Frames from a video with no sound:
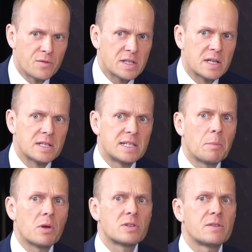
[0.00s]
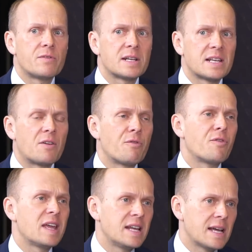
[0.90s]
fiscal stimulus effects, are
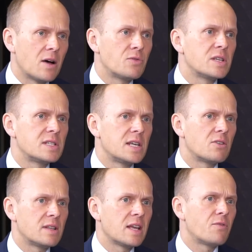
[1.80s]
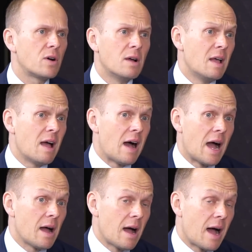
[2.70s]
fading out this year. And therefore,
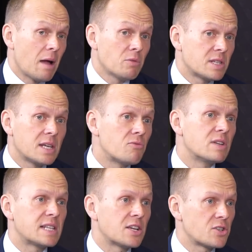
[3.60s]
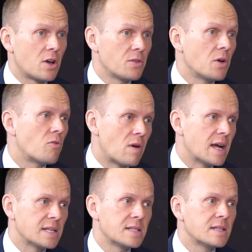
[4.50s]
I would see a recession on the
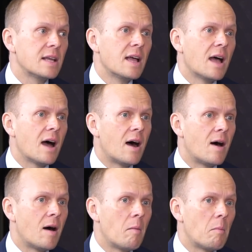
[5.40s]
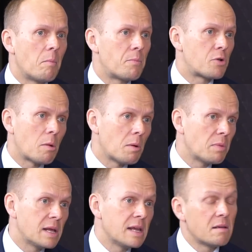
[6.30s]
horizon,
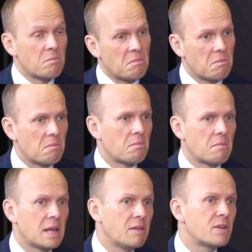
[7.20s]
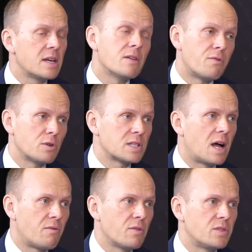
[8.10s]
probably even in the first
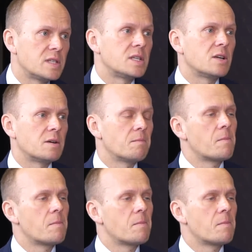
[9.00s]
half of this year.